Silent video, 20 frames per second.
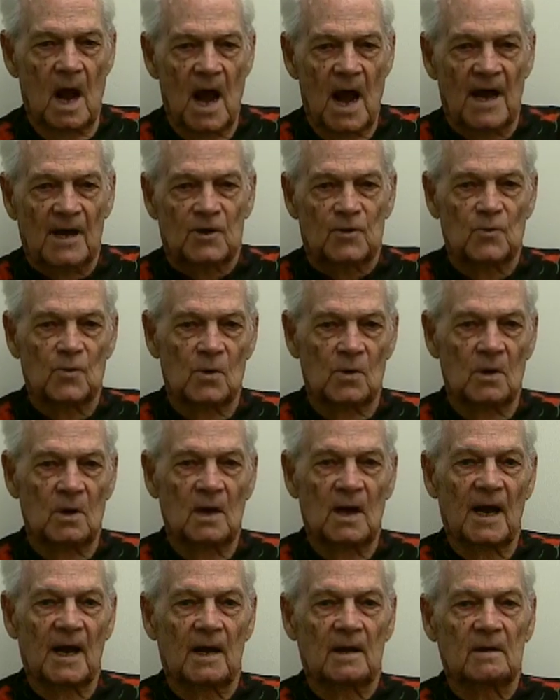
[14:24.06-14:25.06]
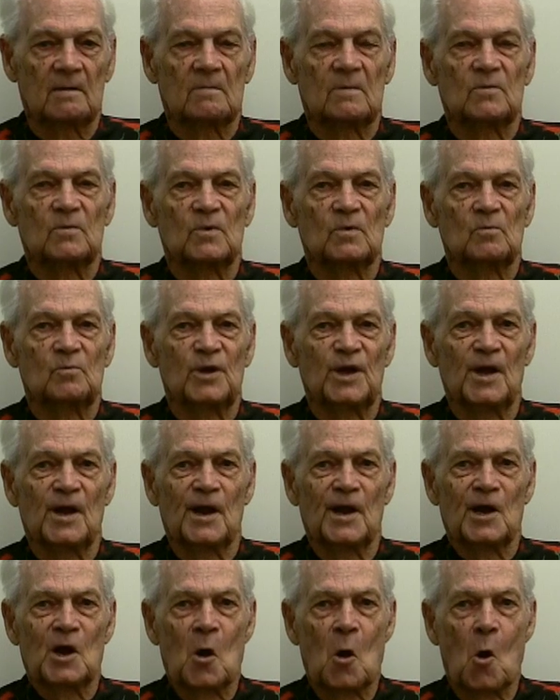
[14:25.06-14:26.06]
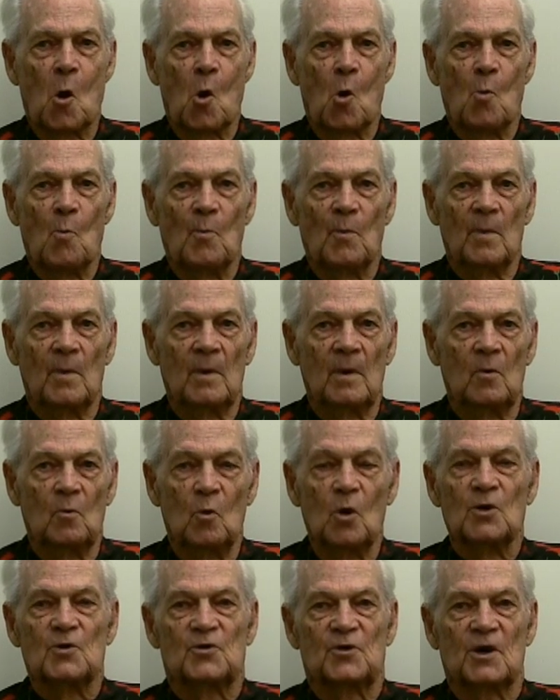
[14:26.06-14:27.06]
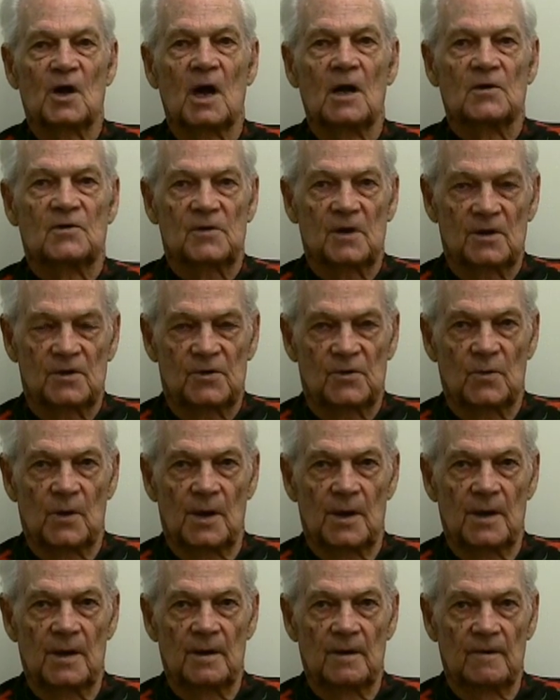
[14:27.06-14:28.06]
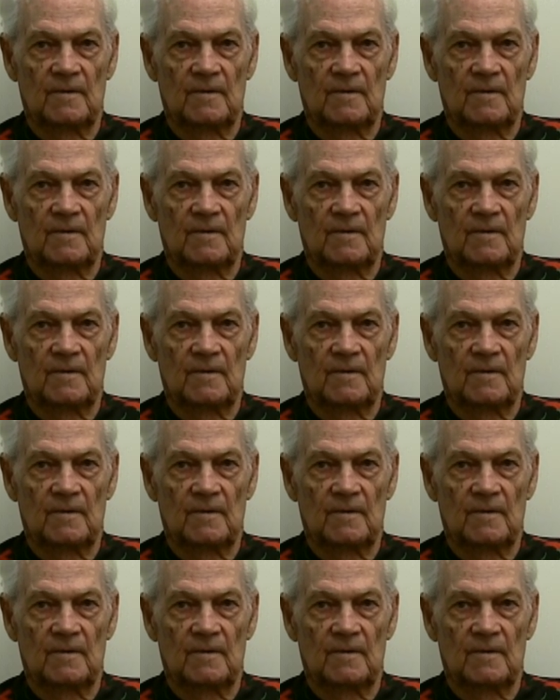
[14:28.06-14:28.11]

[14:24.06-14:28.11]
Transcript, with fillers: actual, like being at home once you got situated.